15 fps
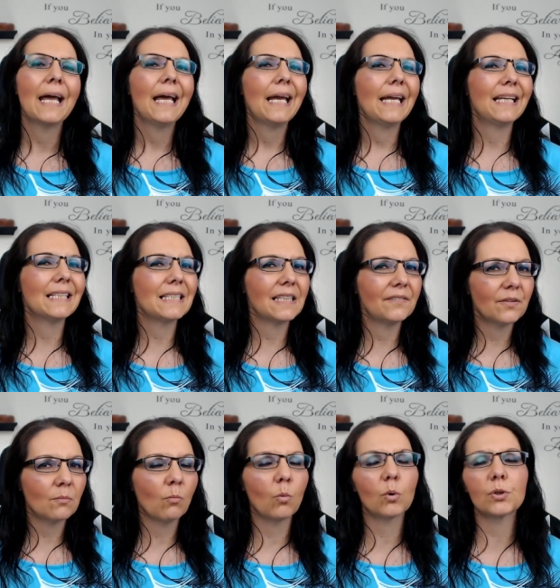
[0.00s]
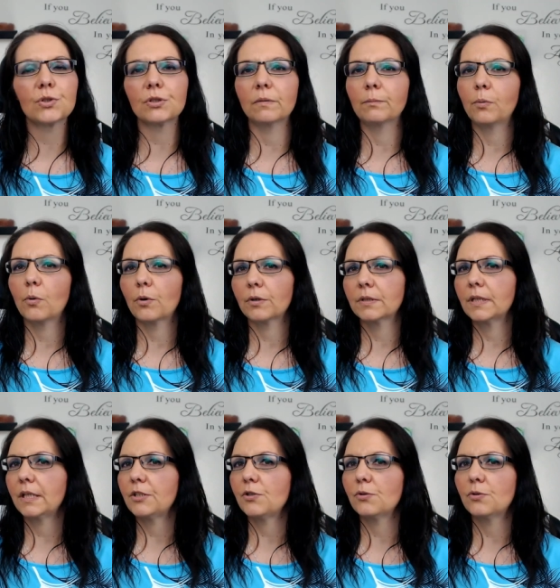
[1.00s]
it is even more so important
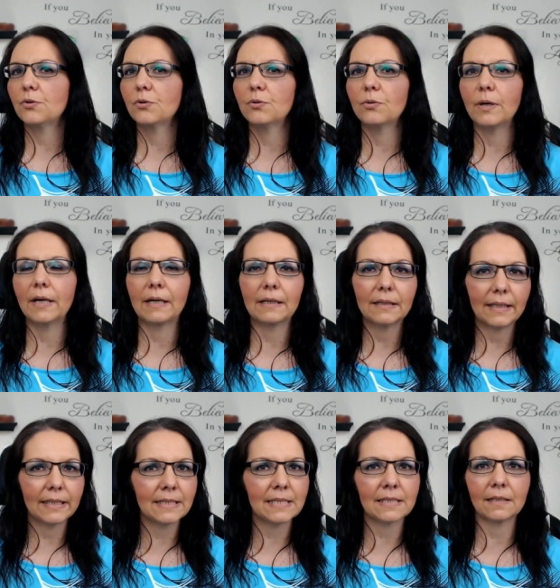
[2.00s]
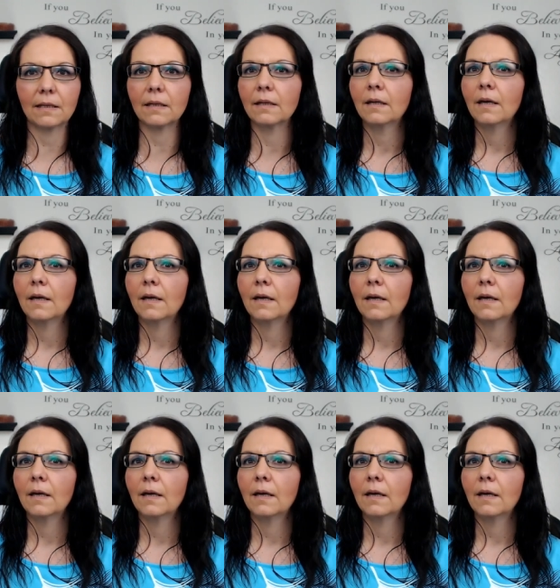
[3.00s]
that you do a cleansing